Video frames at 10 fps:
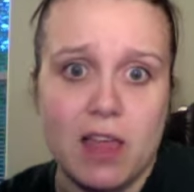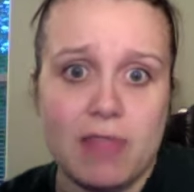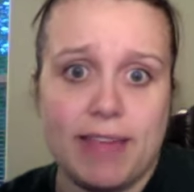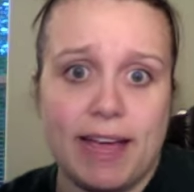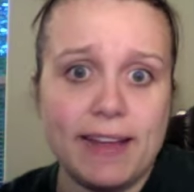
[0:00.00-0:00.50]

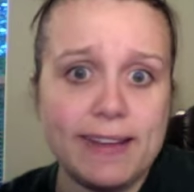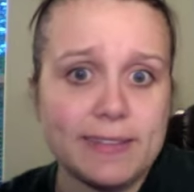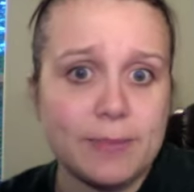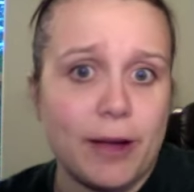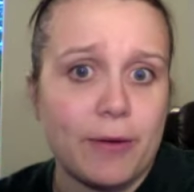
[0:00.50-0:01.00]
That is
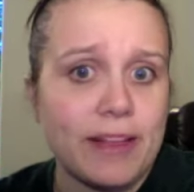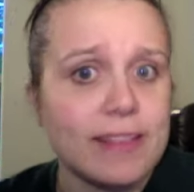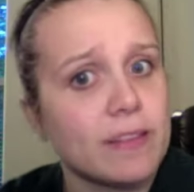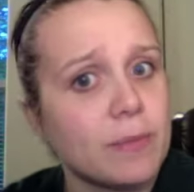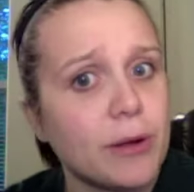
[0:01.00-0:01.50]
about it
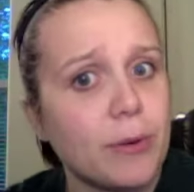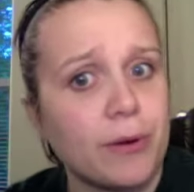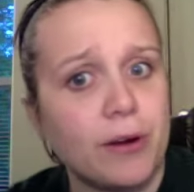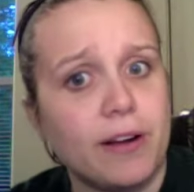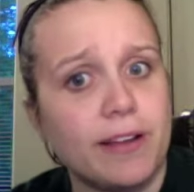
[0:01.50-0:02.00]
that's been going
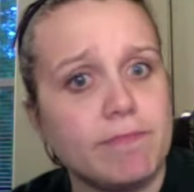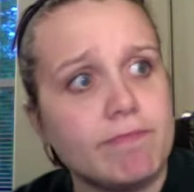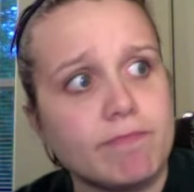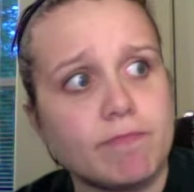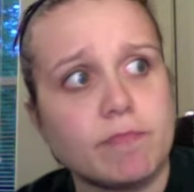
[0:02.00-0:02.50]
on.
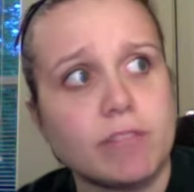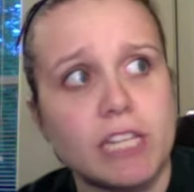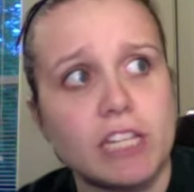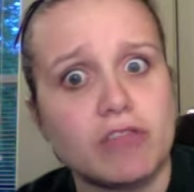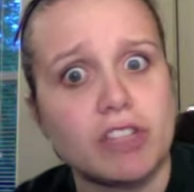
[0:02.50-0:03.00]

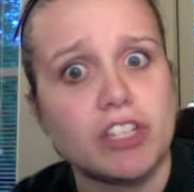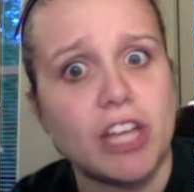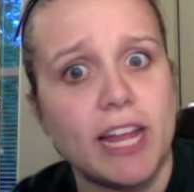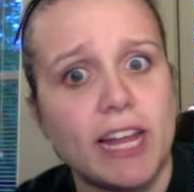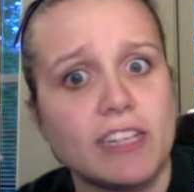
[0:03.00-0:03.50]
Nothing's really
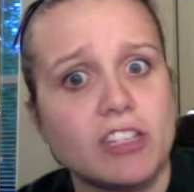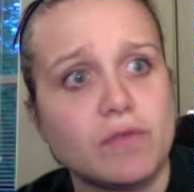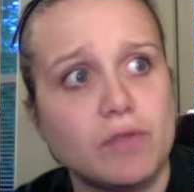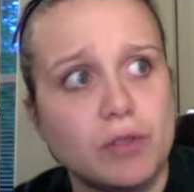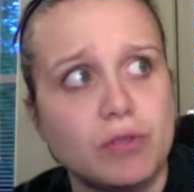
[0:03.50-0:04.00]
changed.
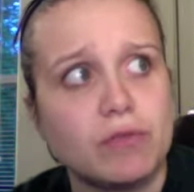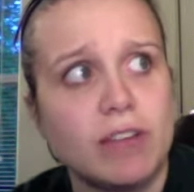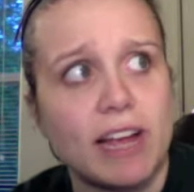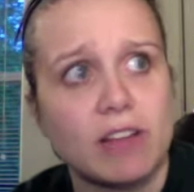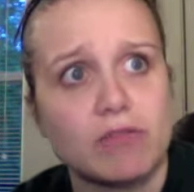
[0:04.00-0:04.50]
Food,
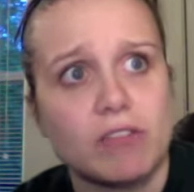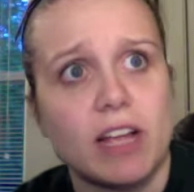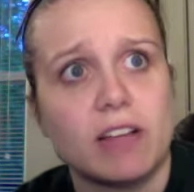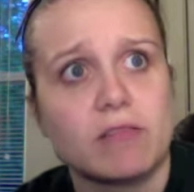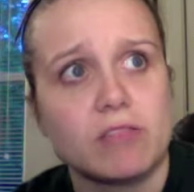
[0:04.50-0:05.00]

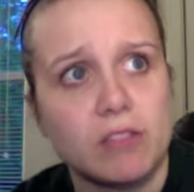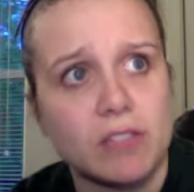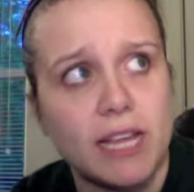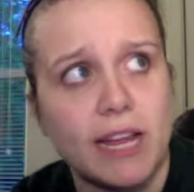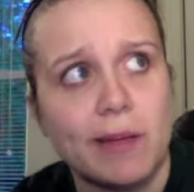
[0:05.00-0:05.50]
exercise, still the
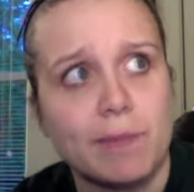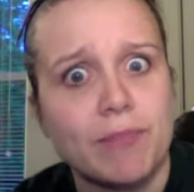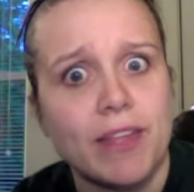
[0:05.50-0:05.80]
same.